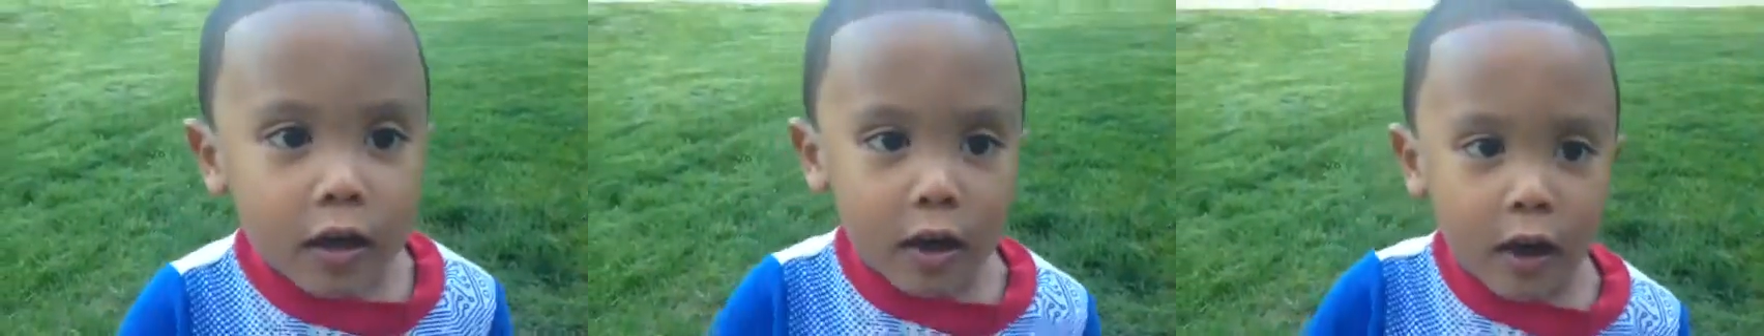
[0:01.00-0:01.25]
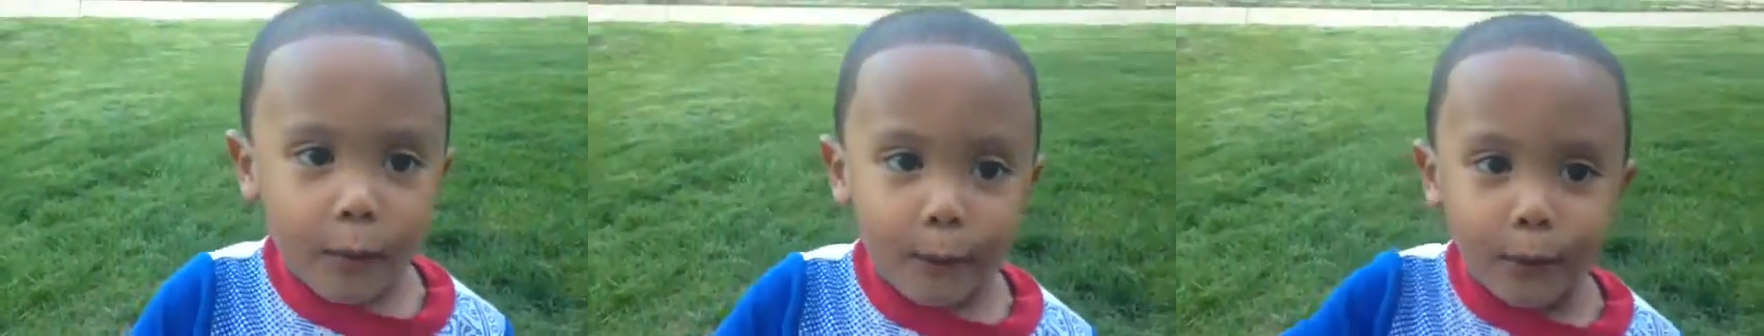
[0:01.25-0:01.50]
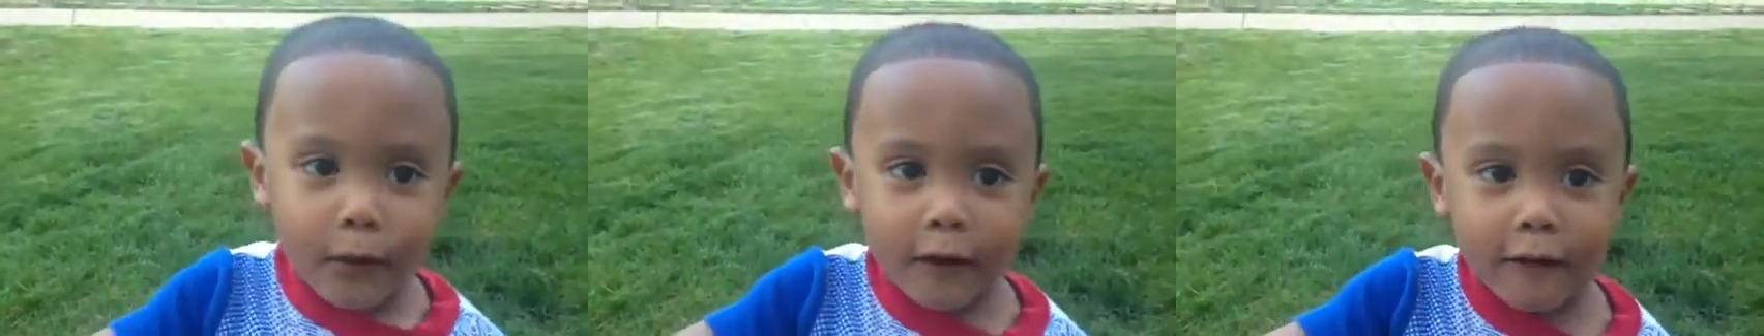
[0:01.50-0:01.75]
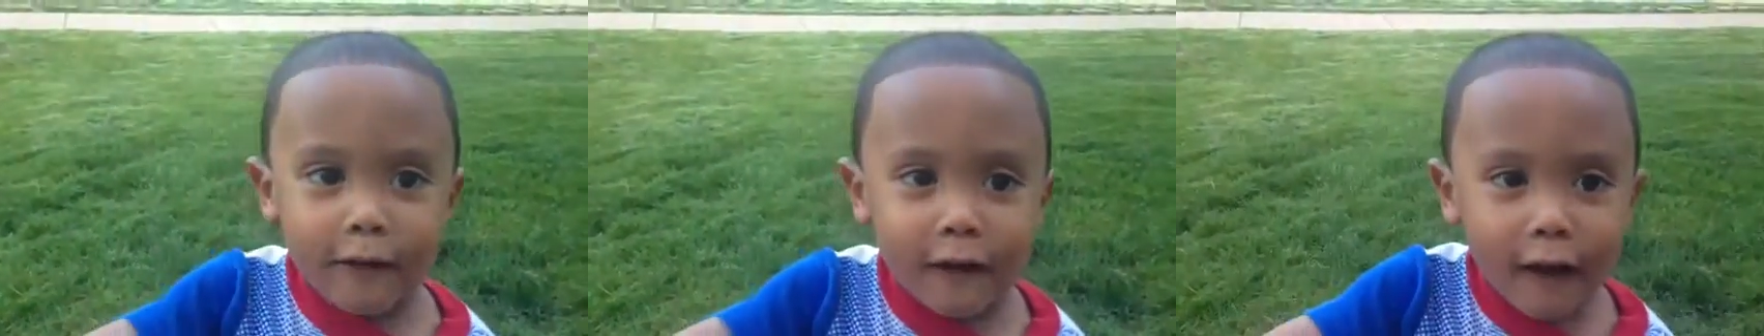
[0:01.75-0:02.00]
um,
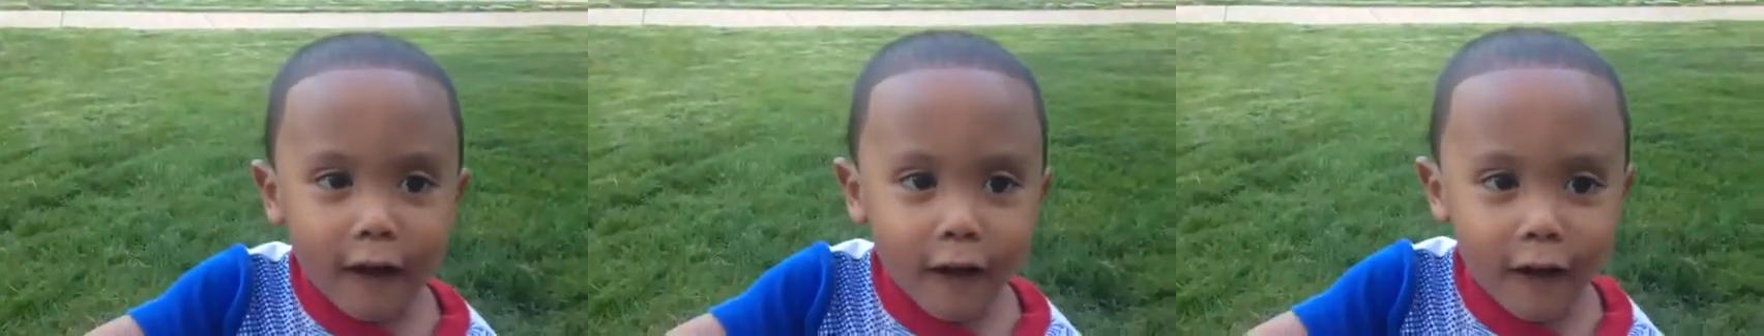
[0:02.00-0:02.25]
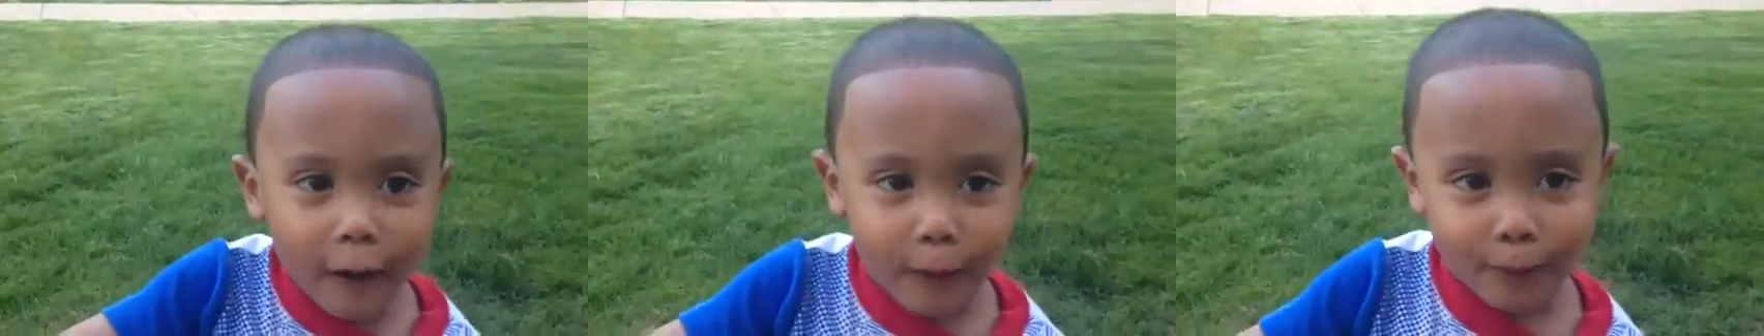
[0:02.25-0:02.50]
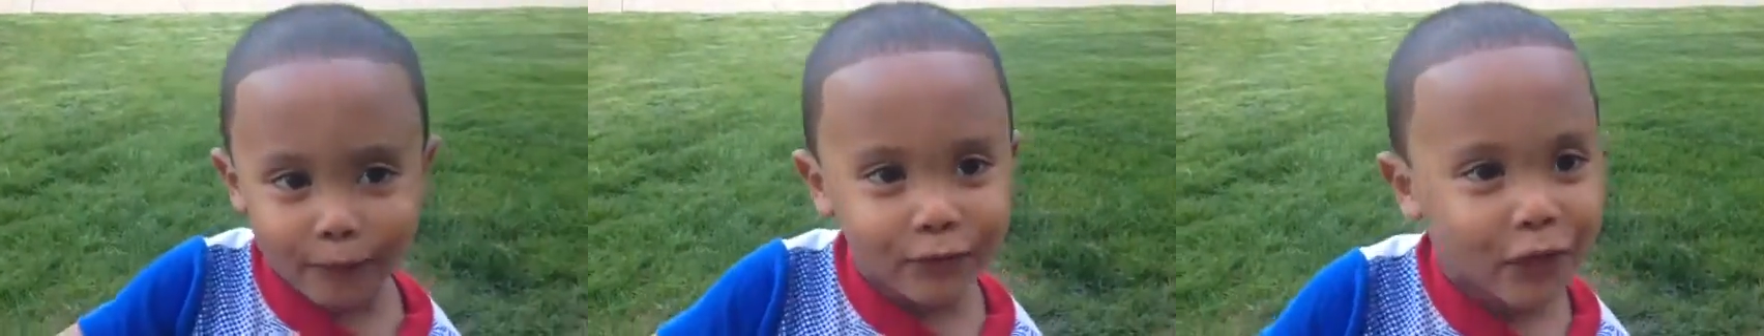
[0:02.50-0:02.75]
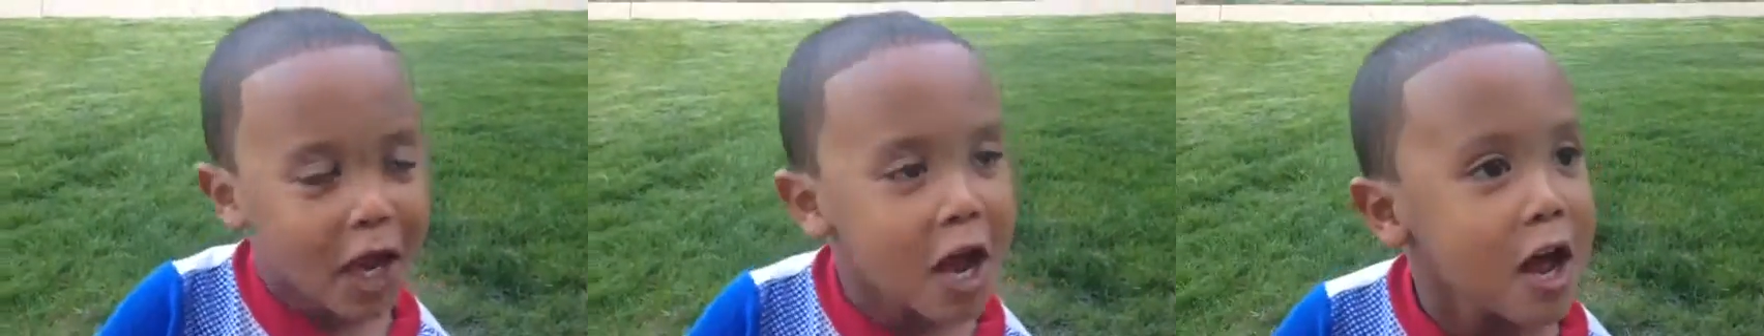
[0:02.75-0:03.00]
butterfly, um,
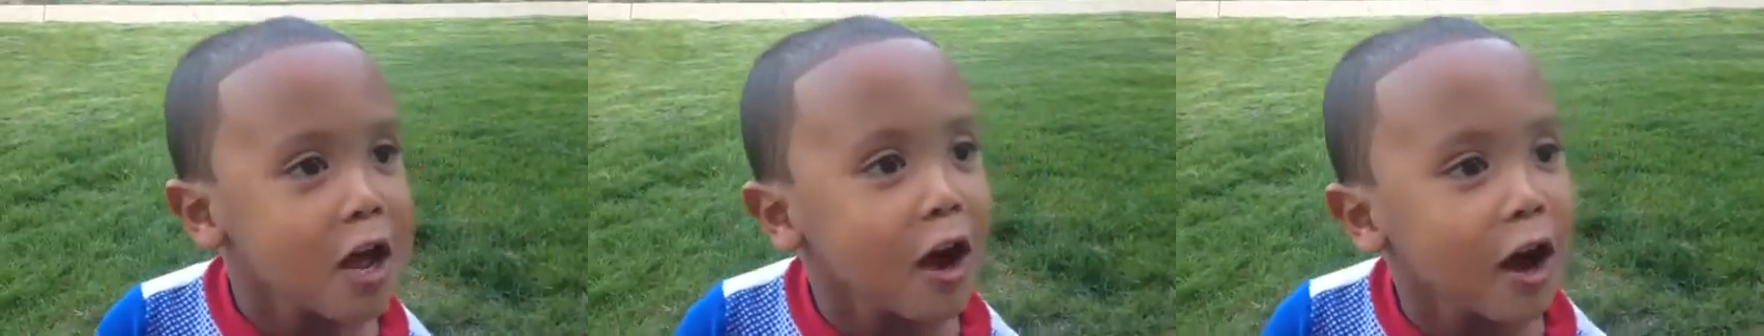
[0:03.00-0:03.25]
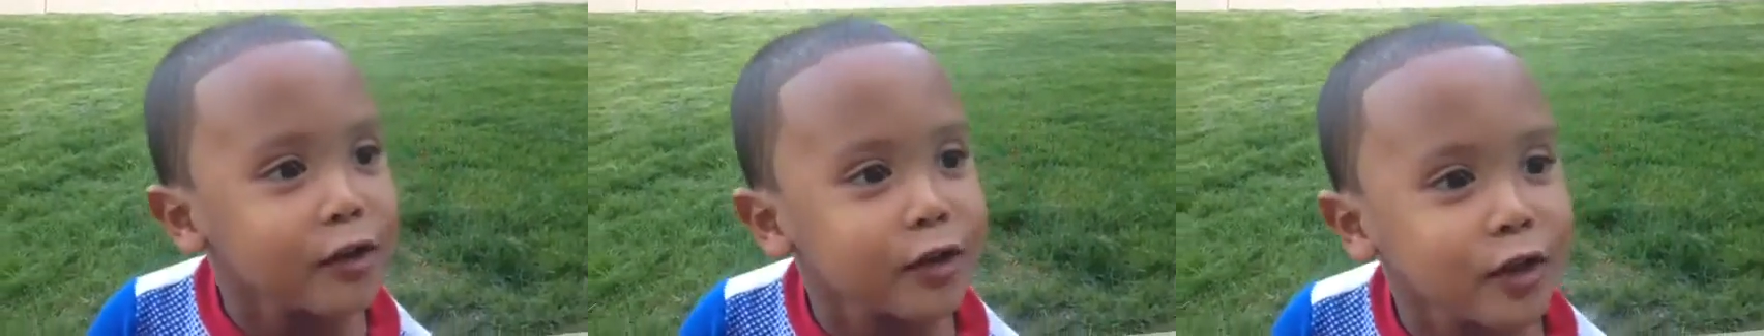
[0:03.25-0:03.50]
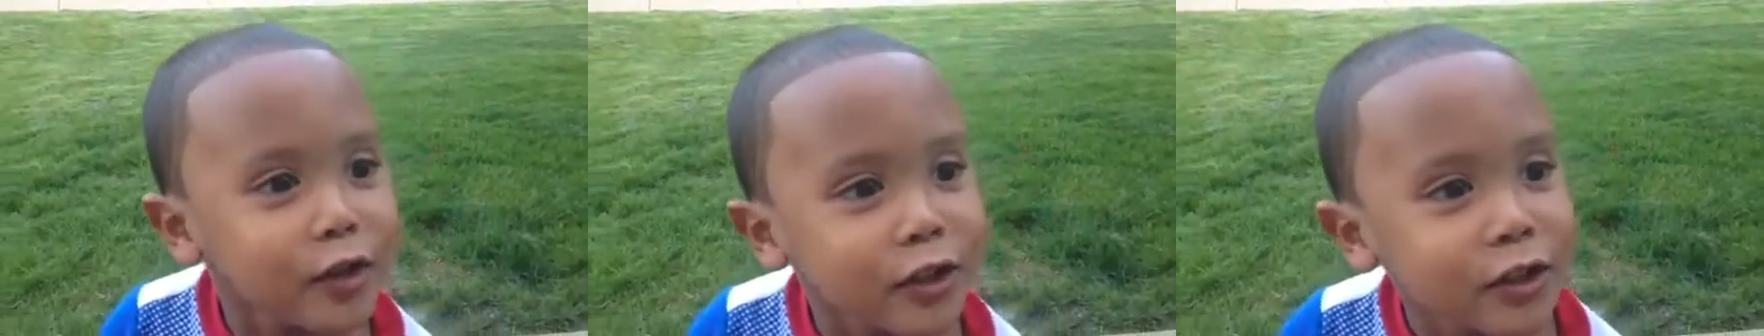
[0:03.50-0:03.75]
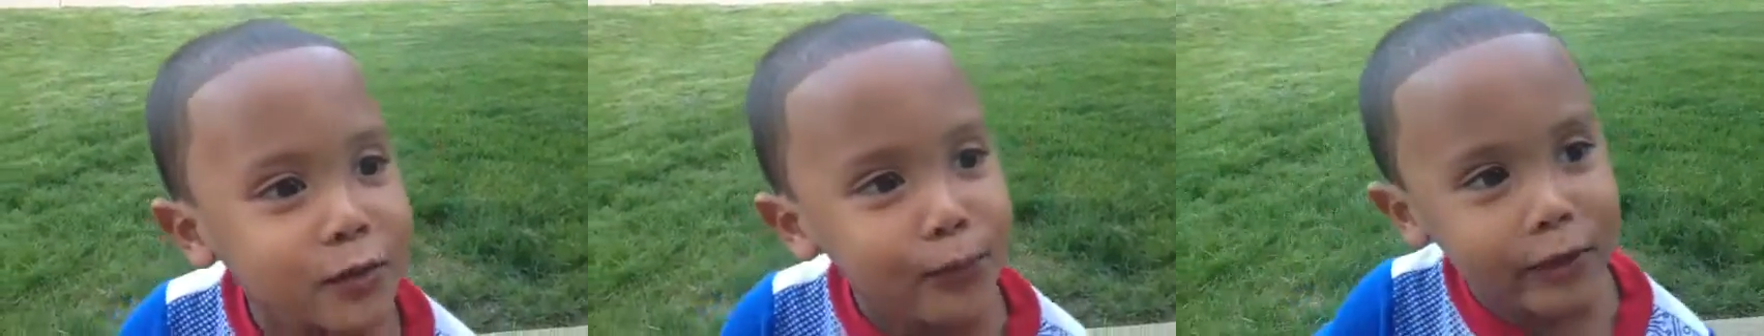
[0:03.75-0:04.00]
saw
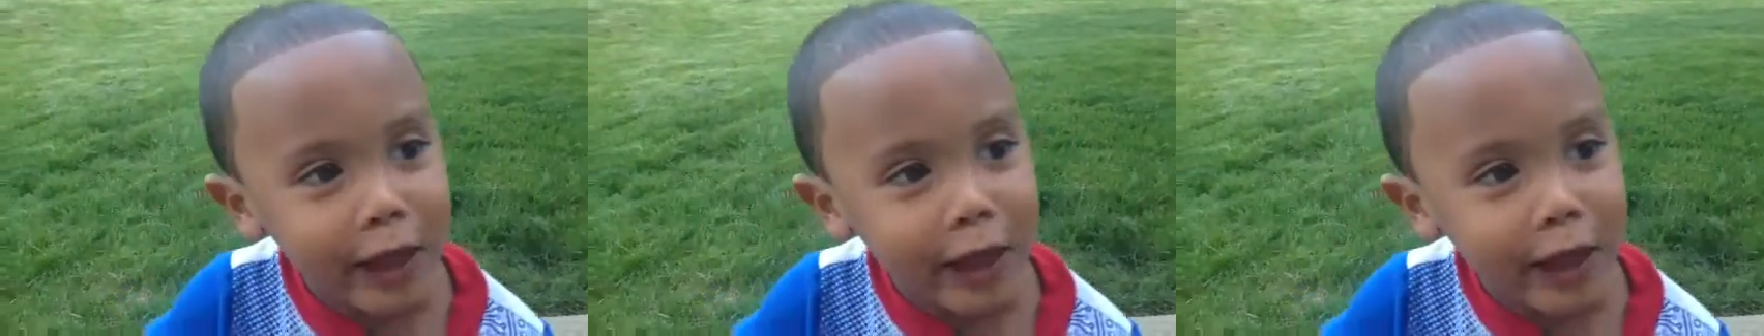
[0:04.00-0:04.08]
these